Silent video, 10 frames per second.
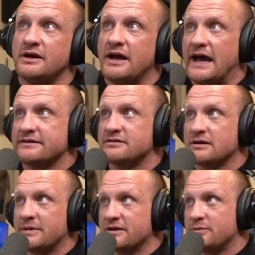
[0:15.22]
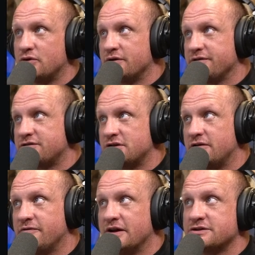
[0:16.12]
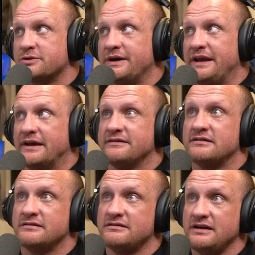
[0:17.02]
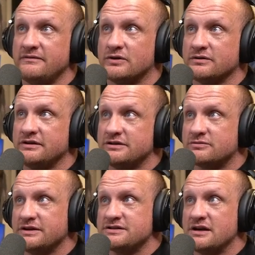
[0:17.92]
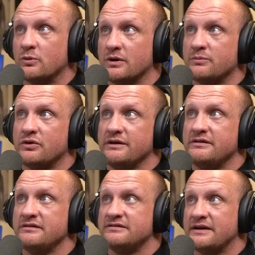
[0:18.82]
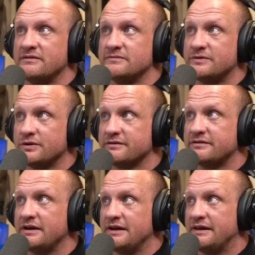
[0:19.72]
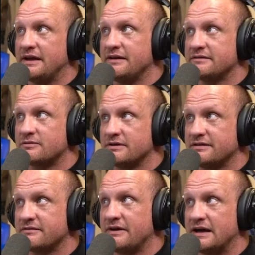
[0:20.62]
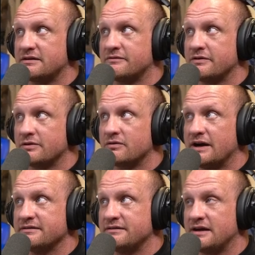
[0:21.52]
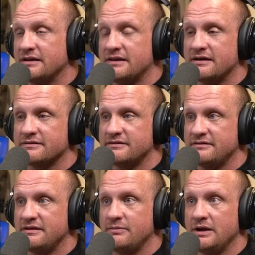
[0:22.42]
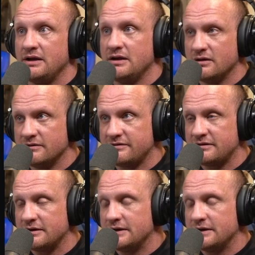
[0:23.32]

ASRock motherboards show fluctuating SoC voltage reaching 1.27 volts, and that is a risk factor for the Ryzen 9000 CPUs.